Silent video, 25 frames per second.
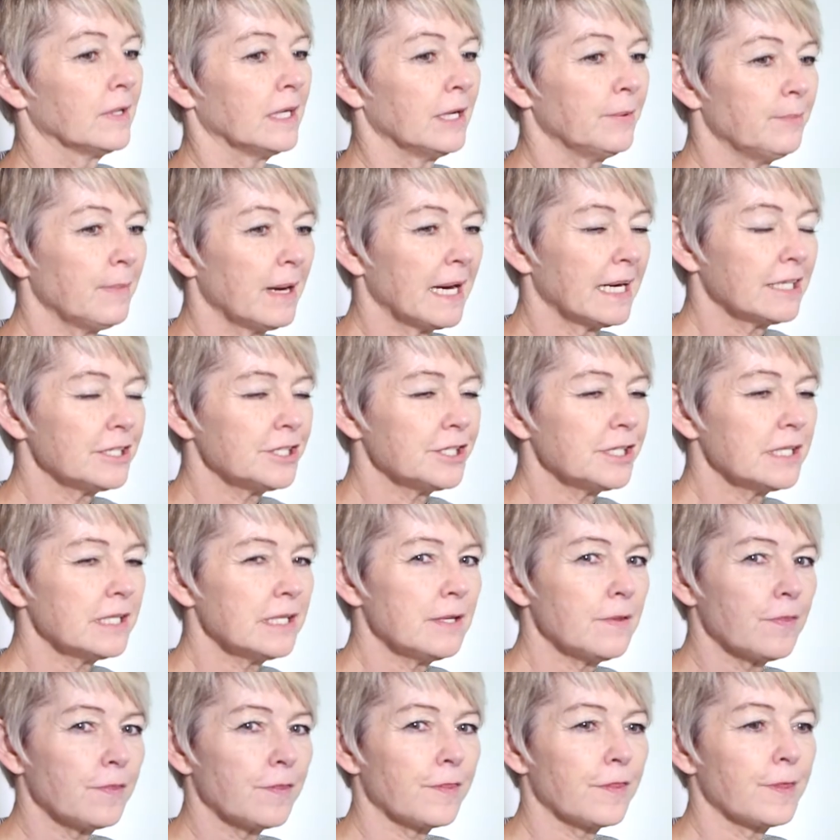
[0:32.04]

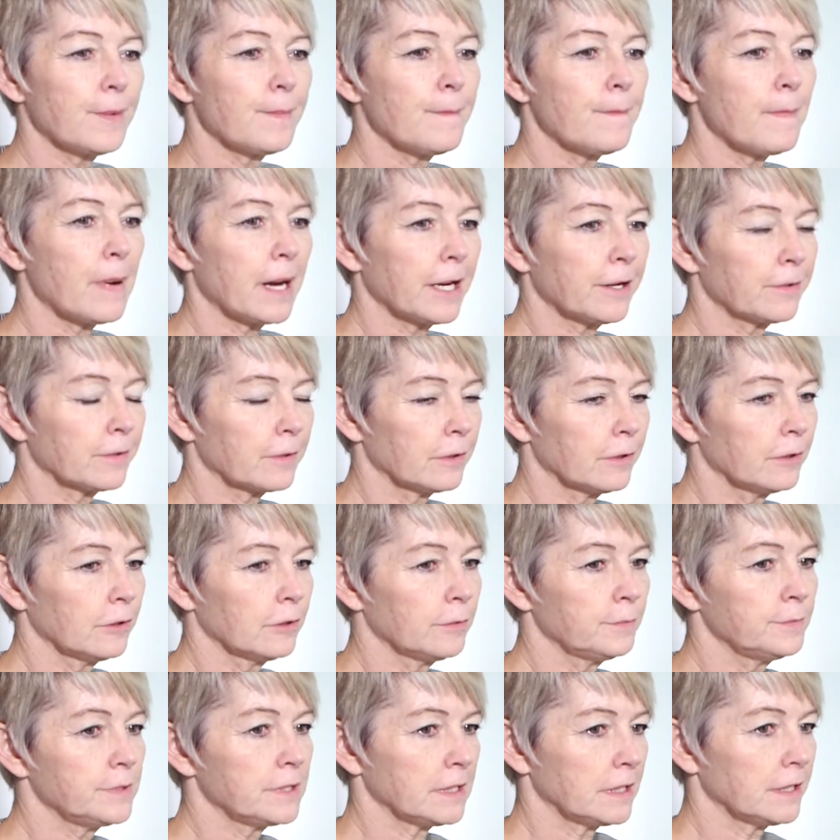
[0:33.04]
Imagine the
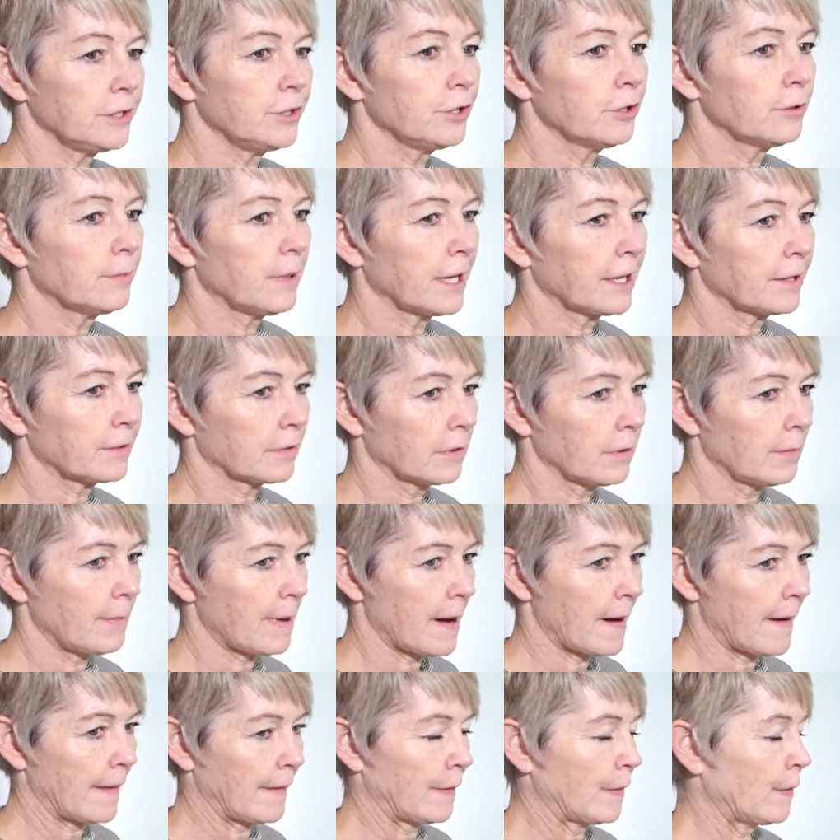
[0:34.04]
microbes in your
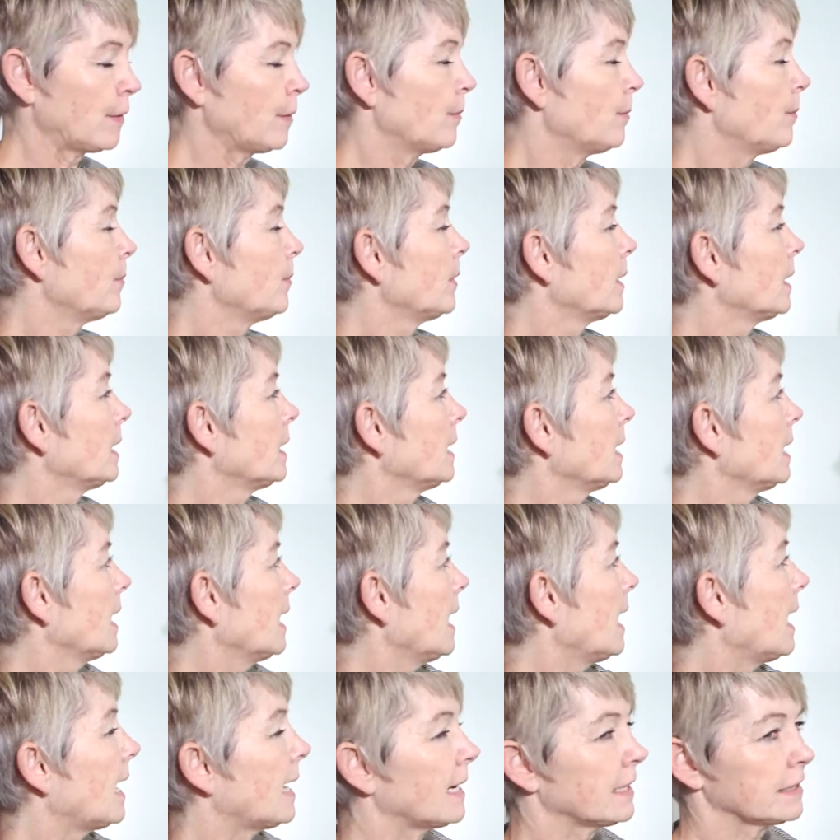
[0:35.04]
microbiome
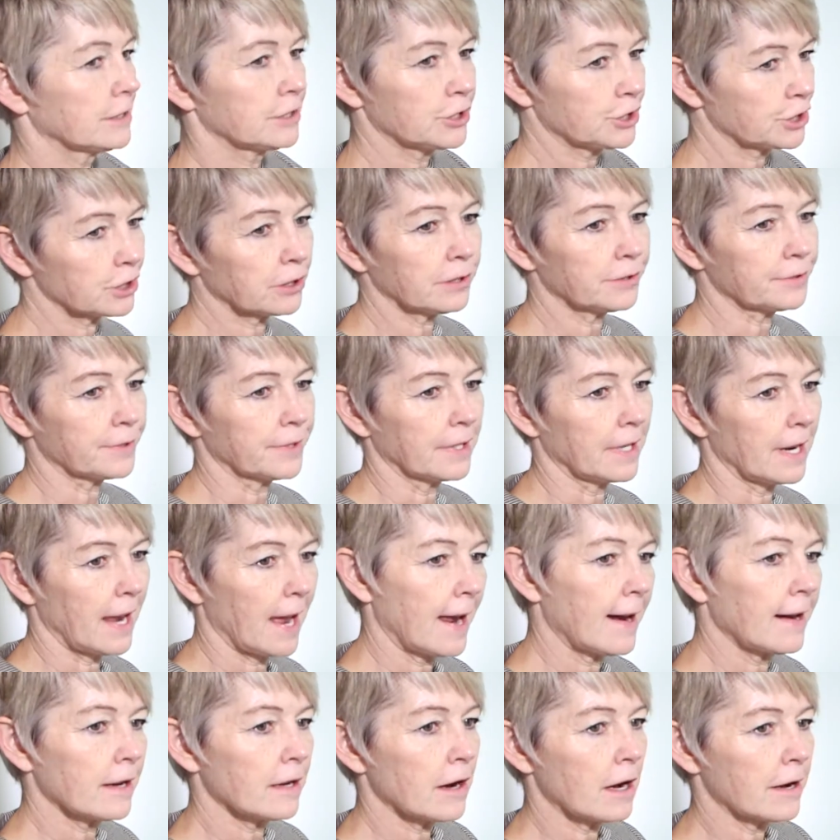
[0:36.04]
as children
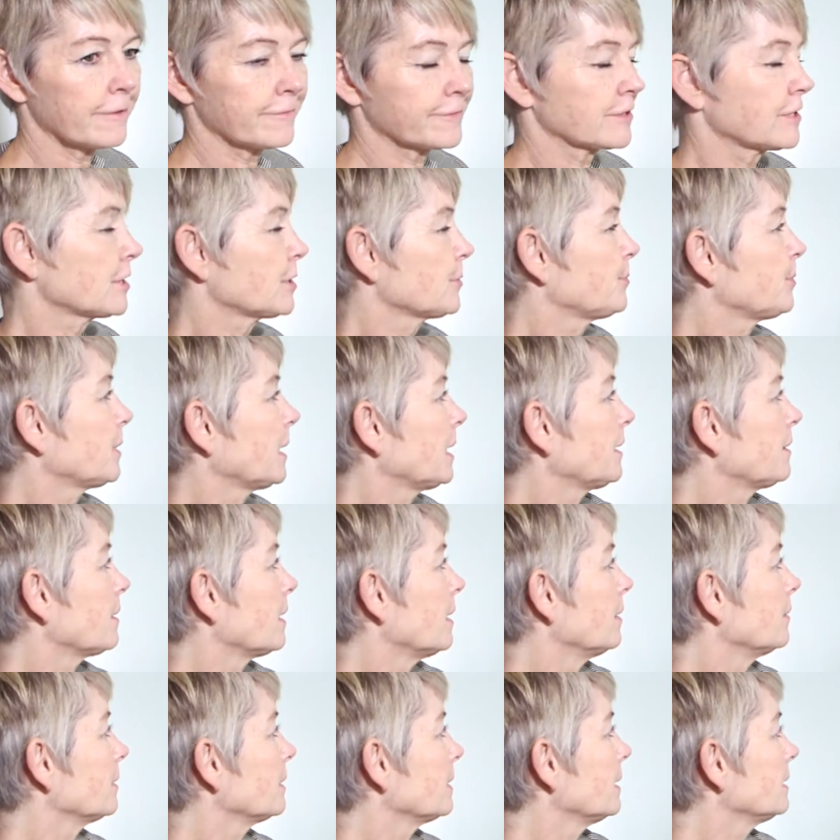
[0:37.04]
heading off to the
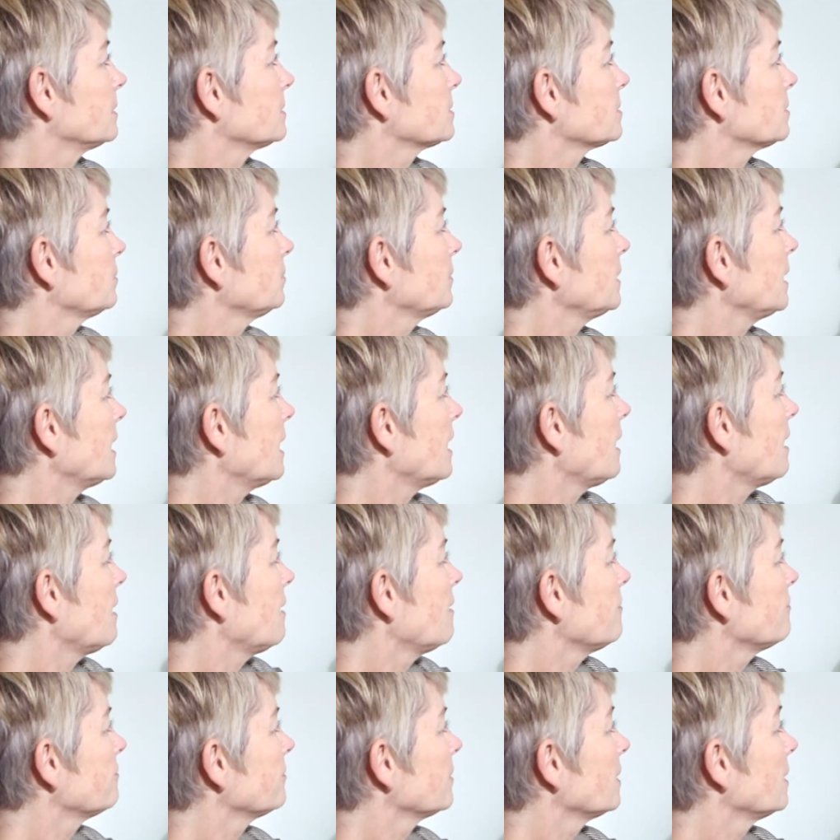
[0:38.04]
playground. And so we
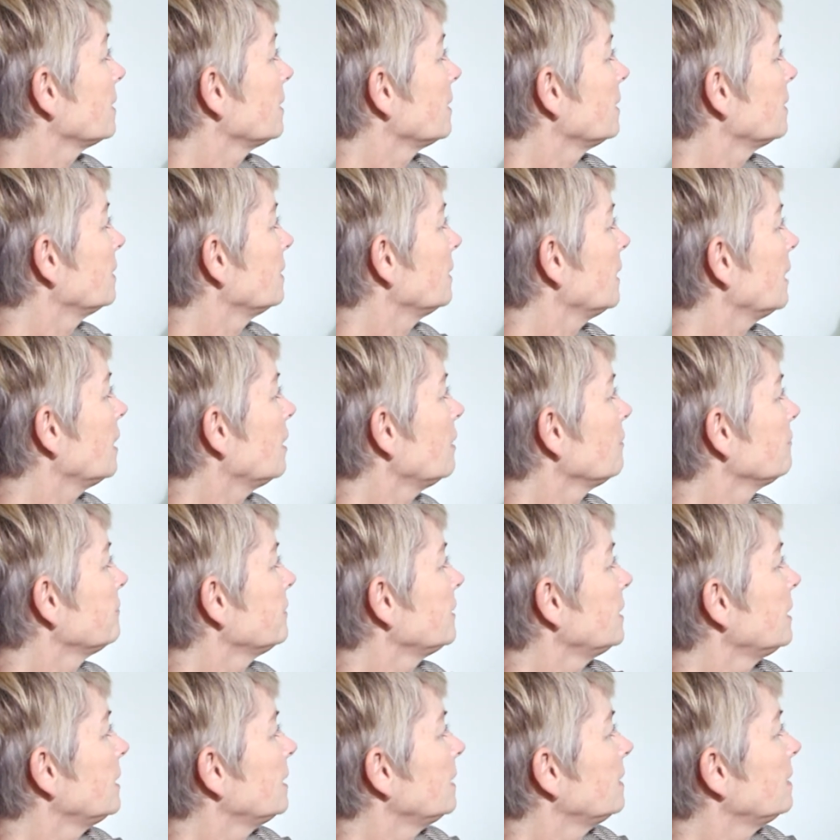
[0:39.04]
have
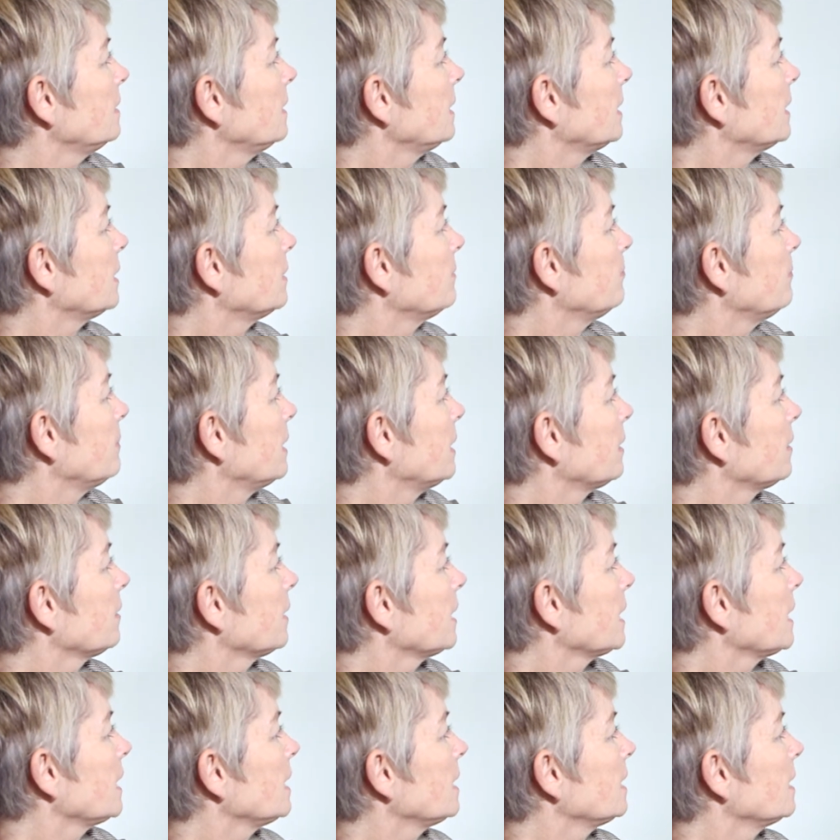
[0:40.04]
Alvin and
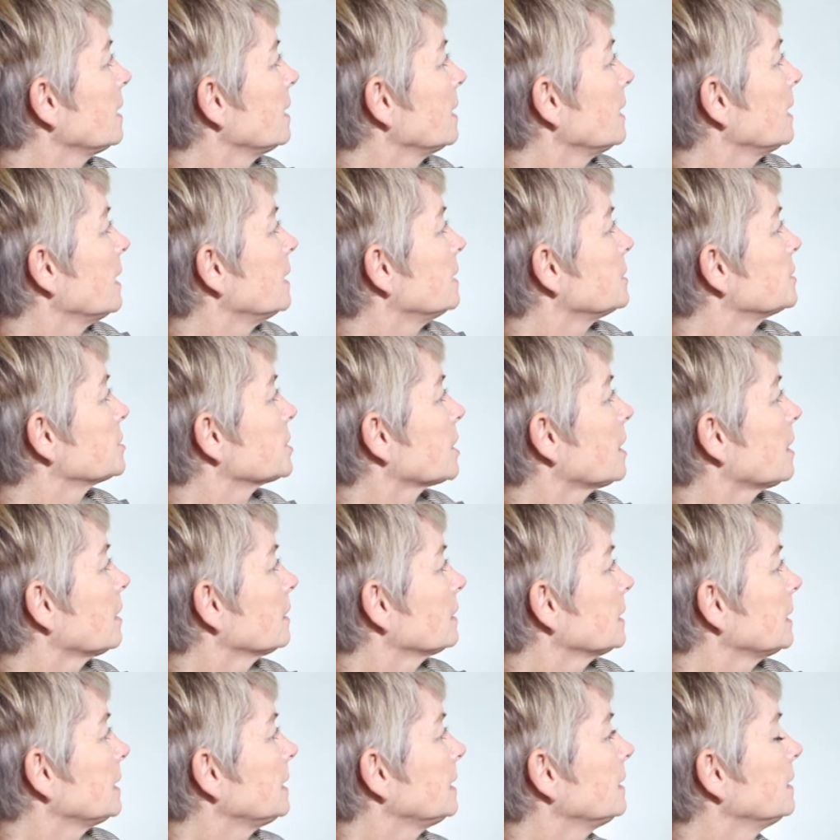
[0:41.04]
Barry and
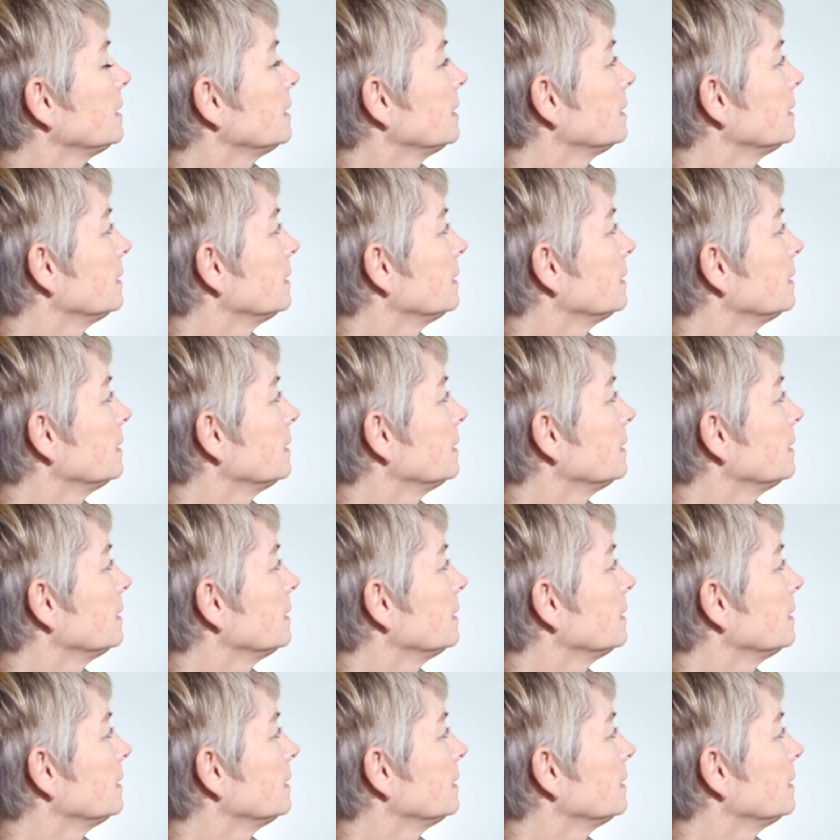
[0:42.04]
Charlie,